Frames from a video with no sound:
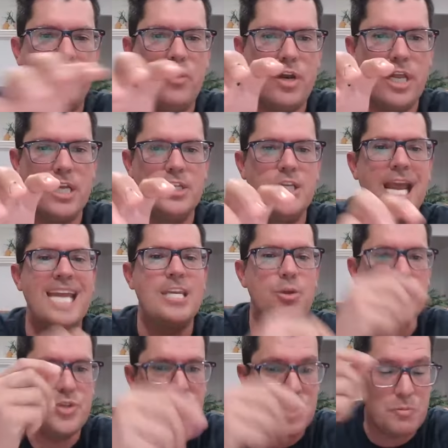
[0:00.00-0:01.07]
footage and
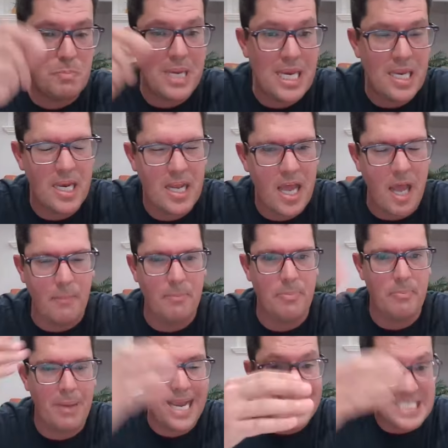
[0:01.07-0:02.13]
you speed it up
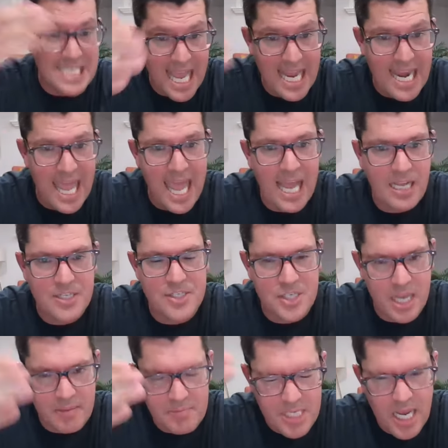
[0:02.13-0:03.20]
by ten X,
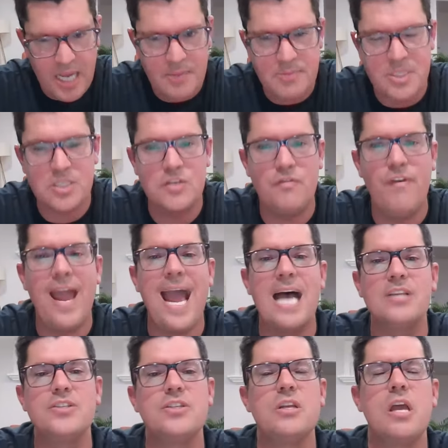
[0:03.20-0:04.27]
ten times as
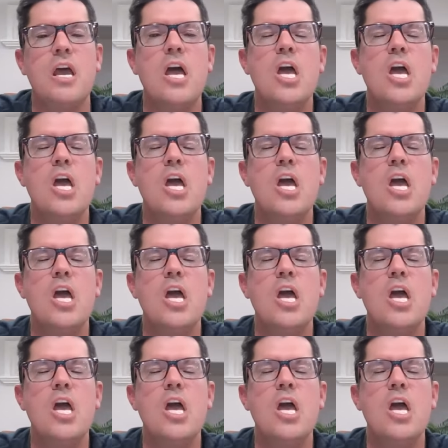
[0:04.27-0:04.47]
fast,